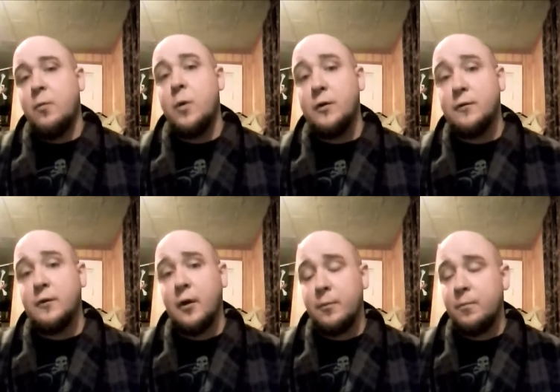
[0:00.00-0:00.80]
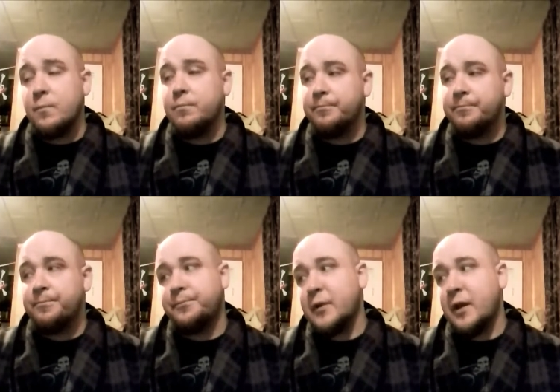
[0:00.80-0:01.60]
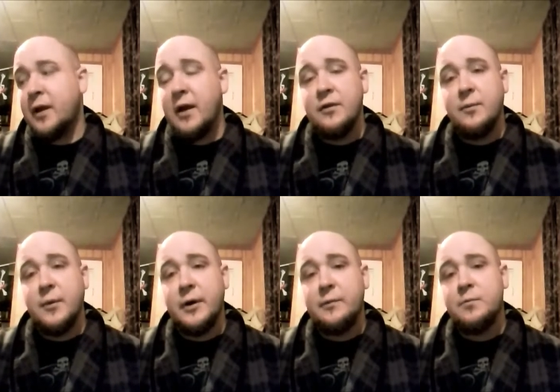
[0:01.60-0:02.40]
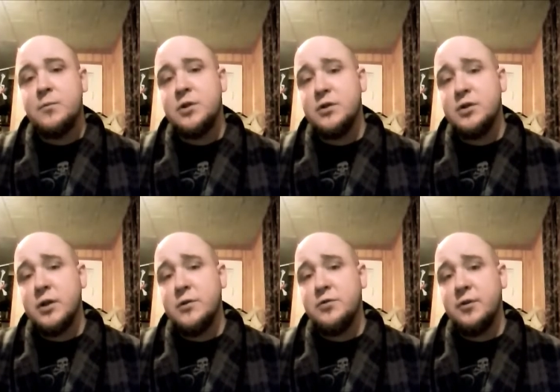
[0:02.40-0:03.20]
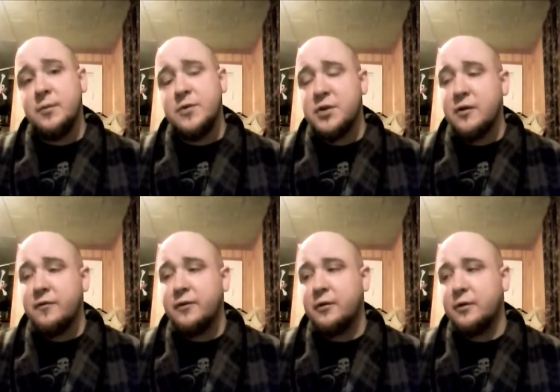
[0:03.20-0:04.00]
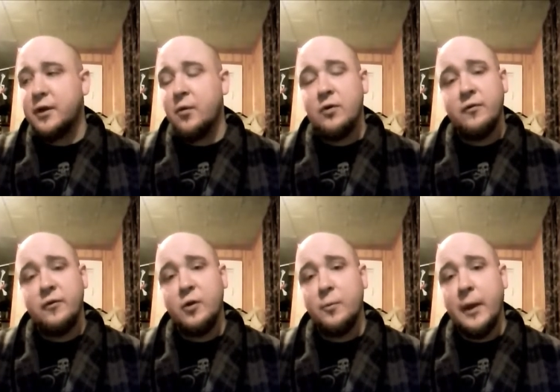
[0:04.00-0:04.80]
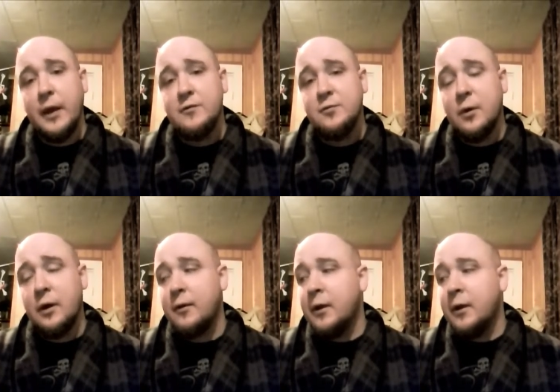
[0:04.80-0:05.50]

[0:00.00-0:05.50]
But I had the money, so I decided to treat myself and get one for the old man as well.